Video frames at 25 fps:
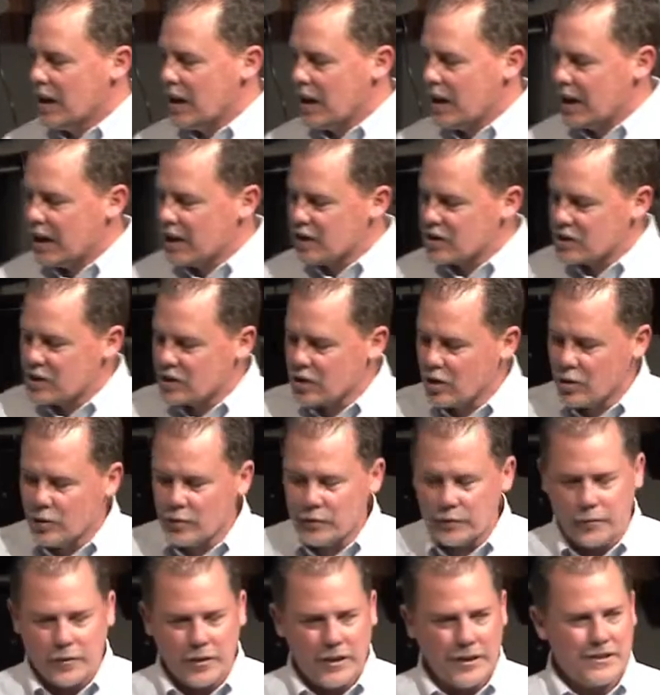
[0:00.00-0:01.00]
And
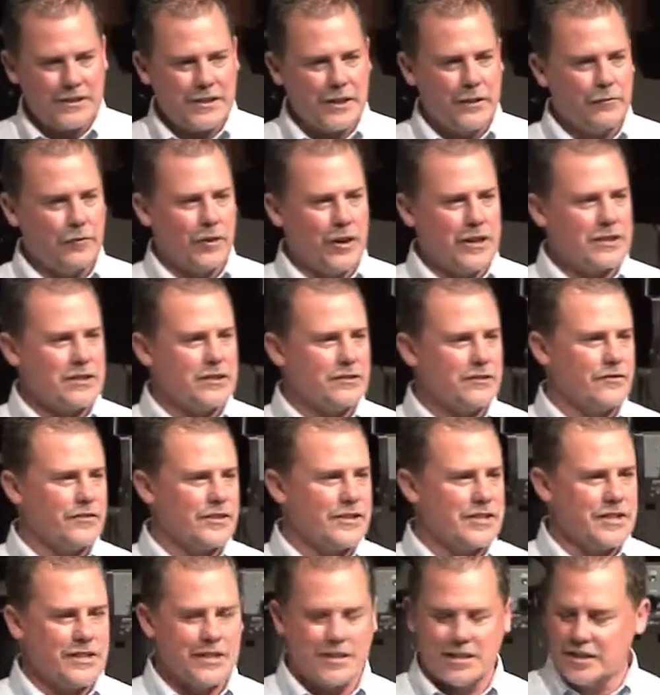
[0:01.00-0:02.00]
so St. Francis of
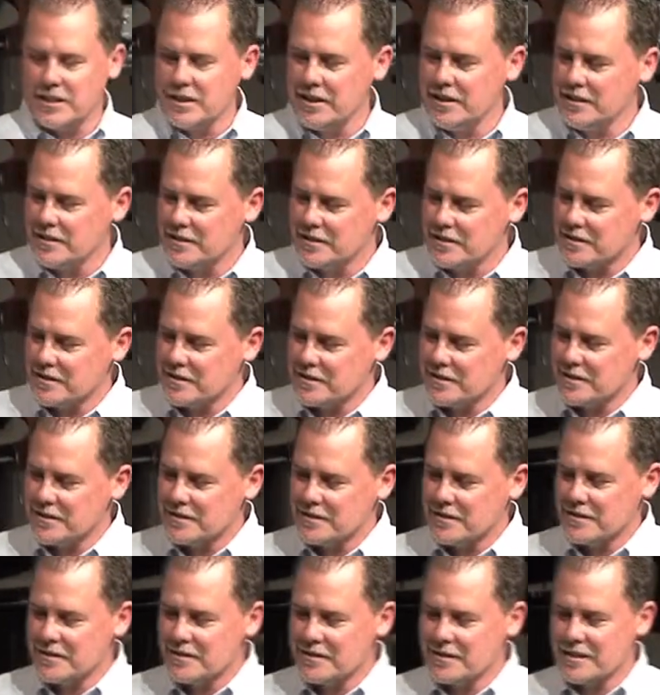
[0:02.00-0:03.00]
Assisi
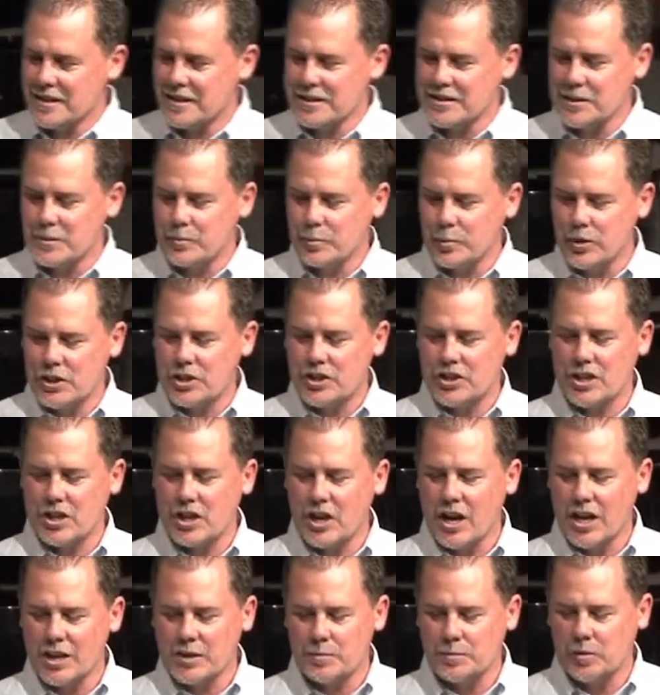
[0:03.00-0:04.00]
says that preach the
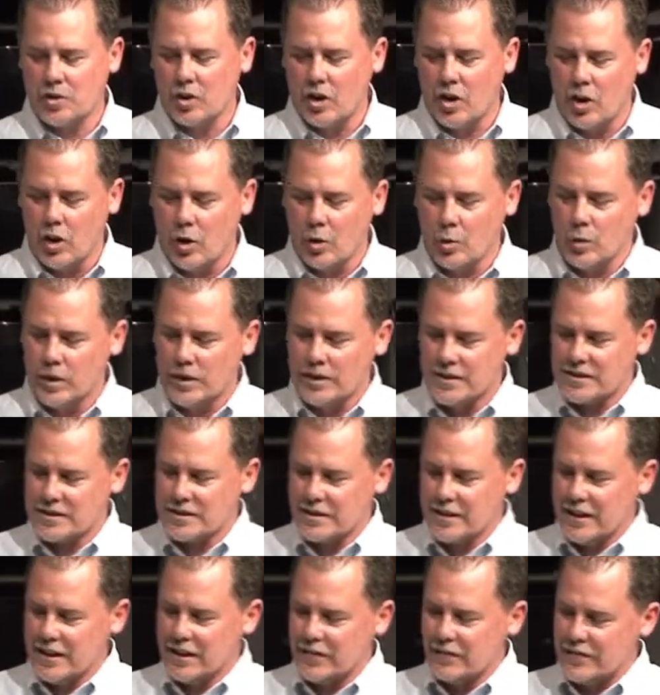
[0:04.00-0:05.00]
gospel
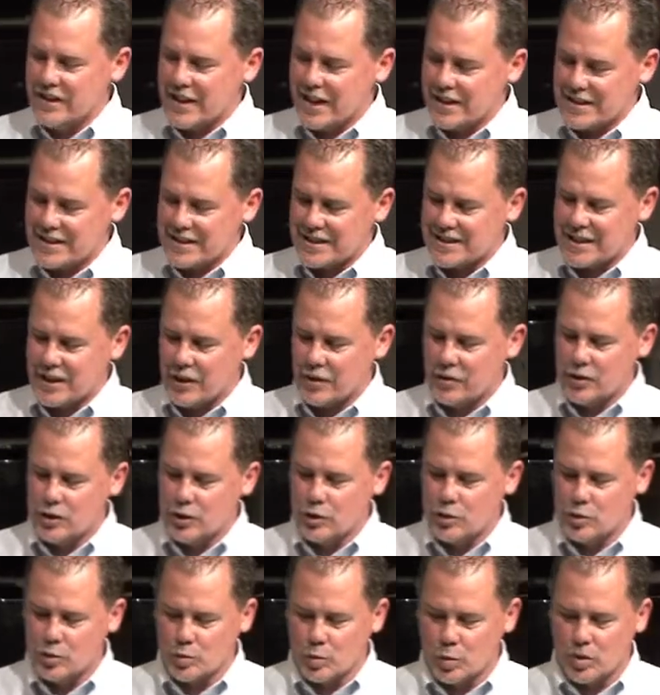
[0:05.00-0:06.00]
always, and if
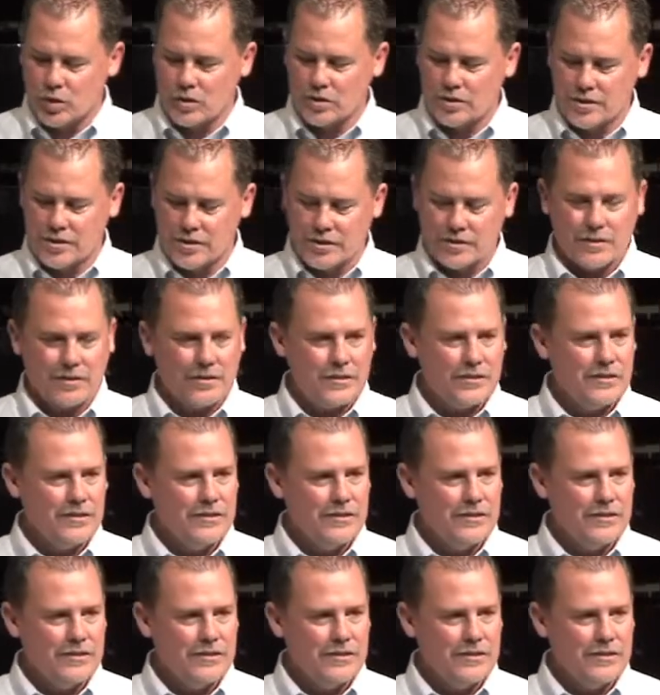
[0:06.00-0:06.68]
necessary, use words.